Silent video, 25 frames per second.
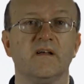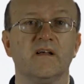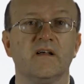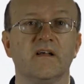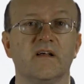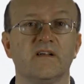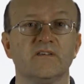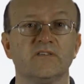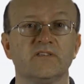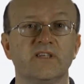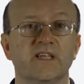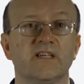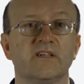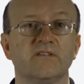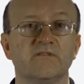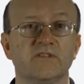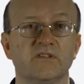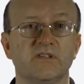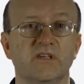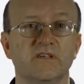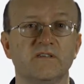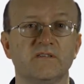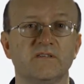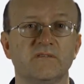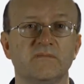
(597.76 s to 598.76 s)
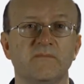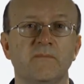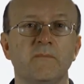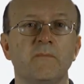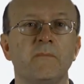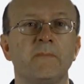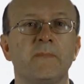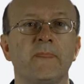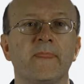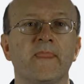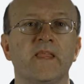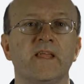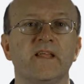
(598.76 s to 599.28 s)
Our second result
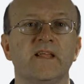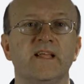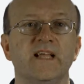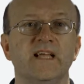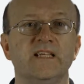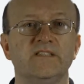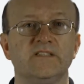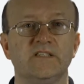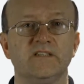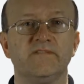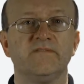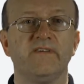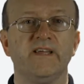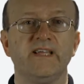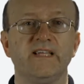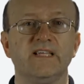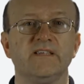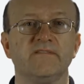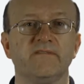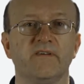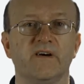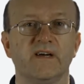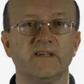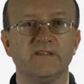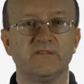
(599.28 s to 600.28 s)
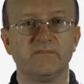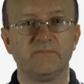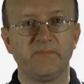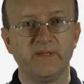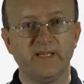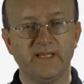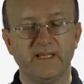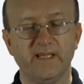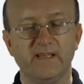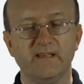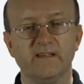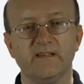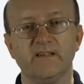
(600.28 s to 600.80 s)
is that if a divides
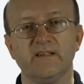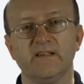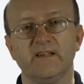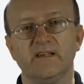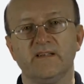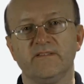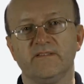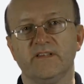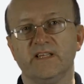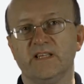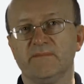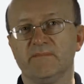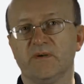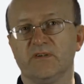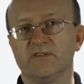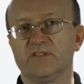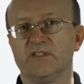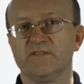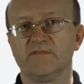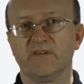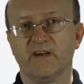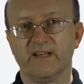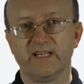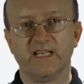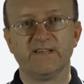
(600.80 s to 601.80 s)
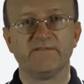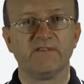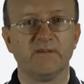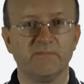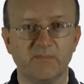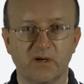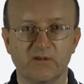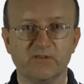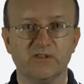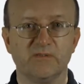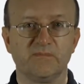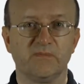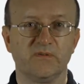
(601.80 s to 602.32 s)
b, then it must divide every
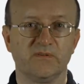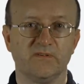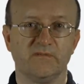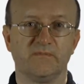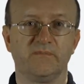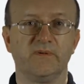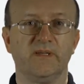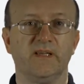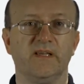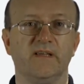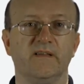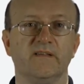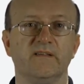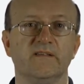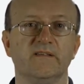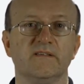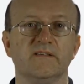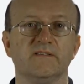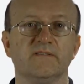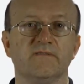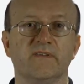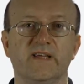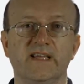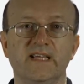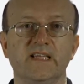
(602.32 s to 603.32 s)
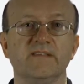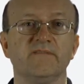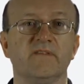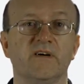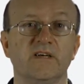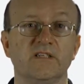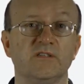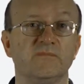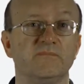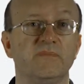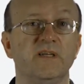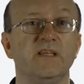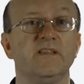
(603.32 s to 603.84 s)
multiple of b. So if a
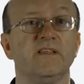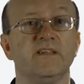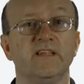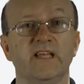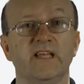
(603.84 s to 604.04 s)
divides b, then